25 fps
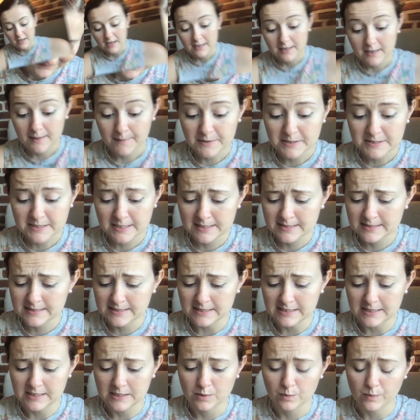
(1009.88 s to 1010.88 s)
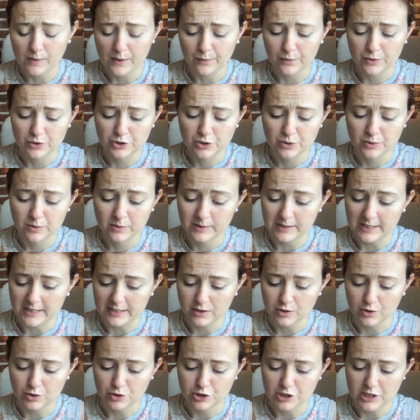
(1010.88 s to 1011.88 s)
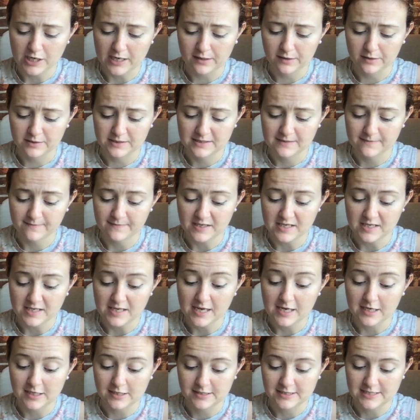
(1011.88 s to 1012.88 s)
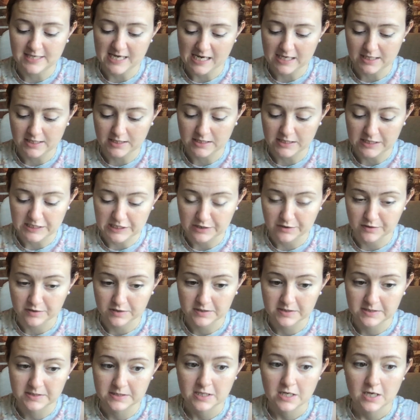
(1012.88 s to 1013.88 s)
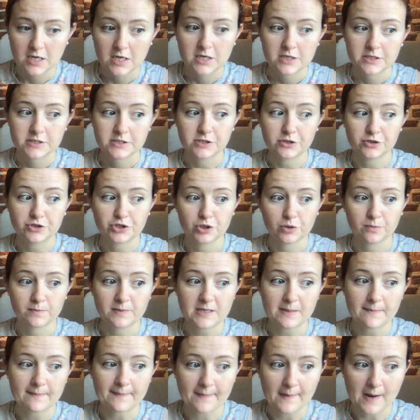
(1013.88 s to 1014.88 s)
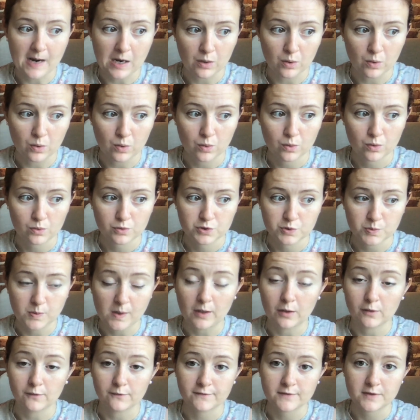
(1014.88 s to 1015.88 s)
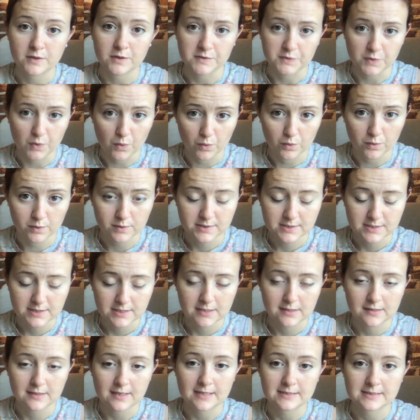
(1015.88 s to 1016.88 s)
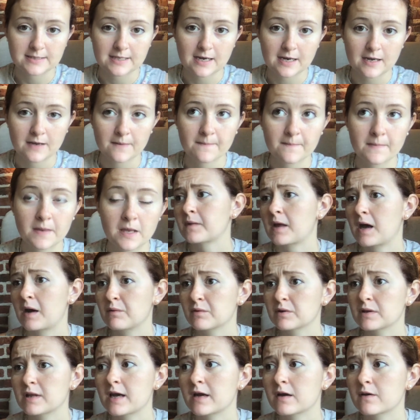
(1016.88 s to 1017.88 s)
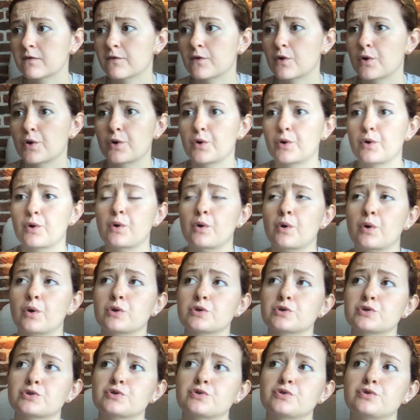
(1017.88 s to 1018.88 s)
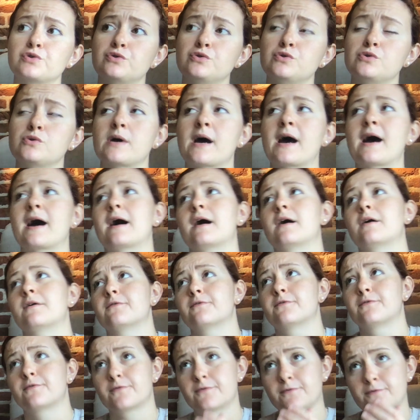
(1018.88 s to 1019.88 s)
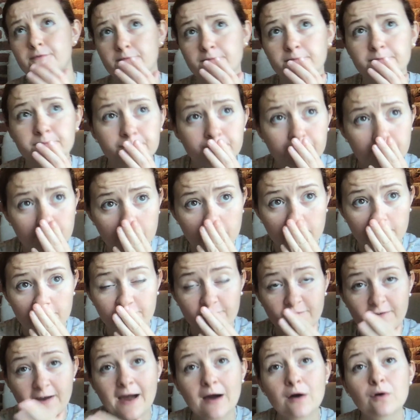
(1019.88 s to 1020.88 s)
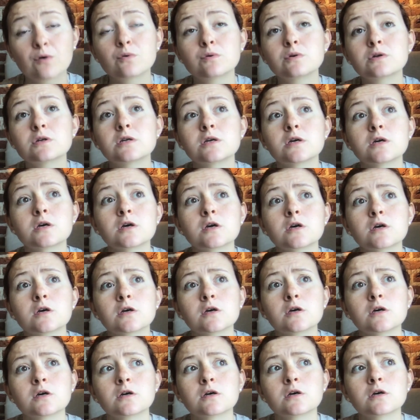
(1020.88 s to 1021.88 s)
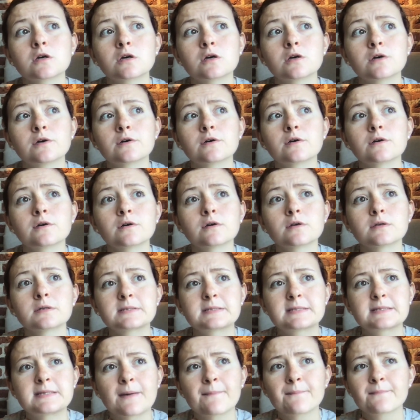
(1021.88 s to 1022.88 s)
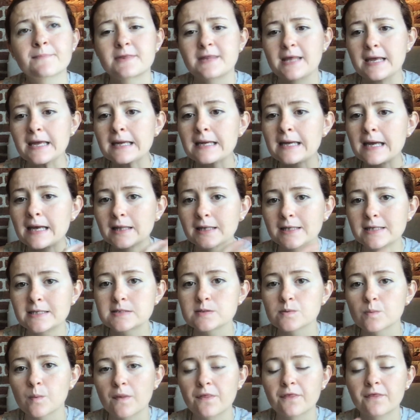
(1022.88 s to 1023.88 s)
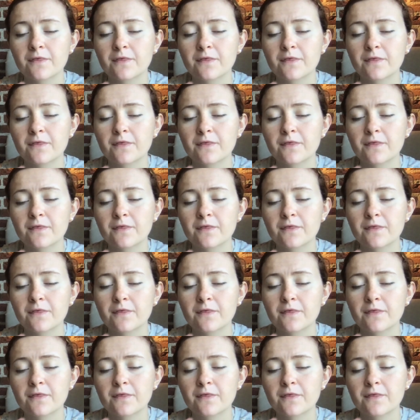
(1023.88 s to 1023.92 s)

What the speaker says: Number 16, where would you like your child to be in 10 years? So she'll be about 12 years old in that time. I would like for her to have found something, at least one